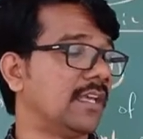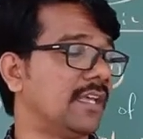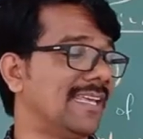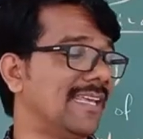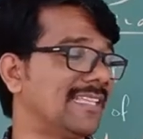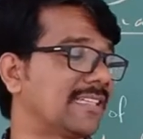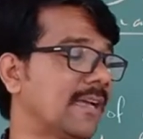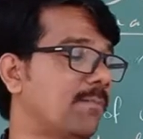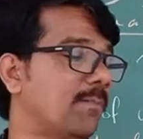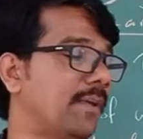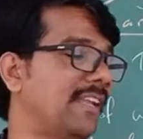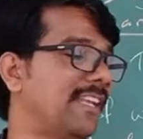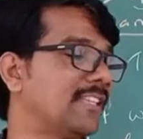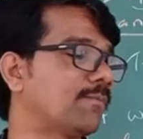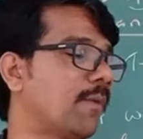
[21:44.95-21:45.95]
He is
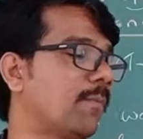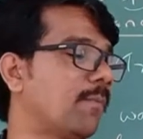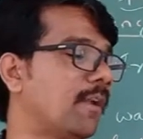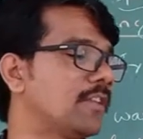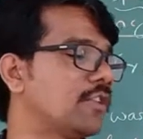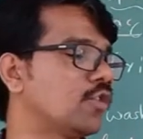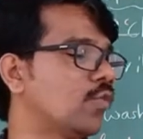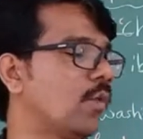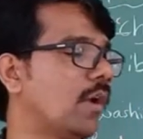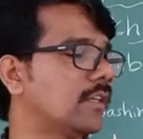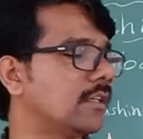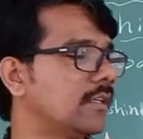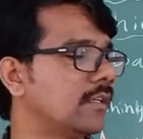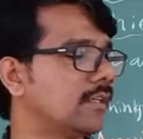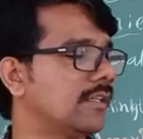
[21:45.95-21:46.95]
comparing his population to
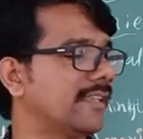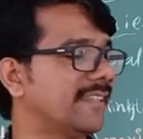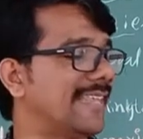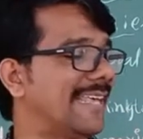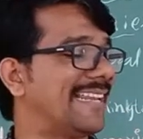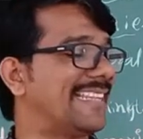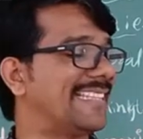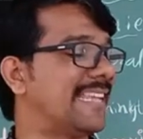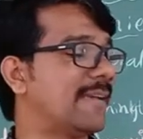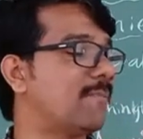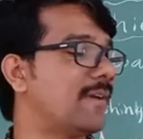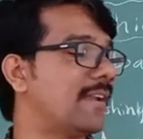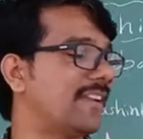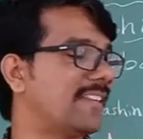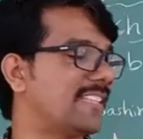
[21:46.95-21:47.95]
what? They
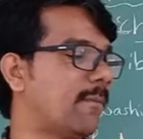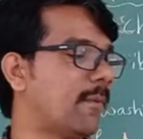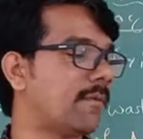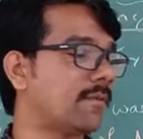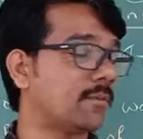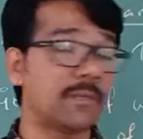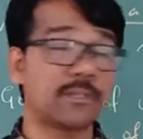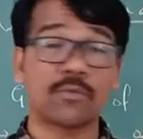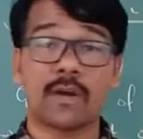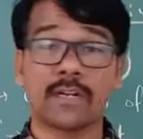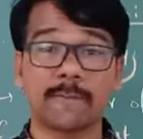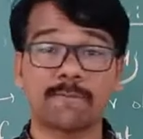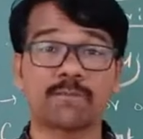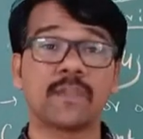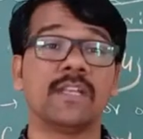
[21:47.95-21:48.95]
resemble means what?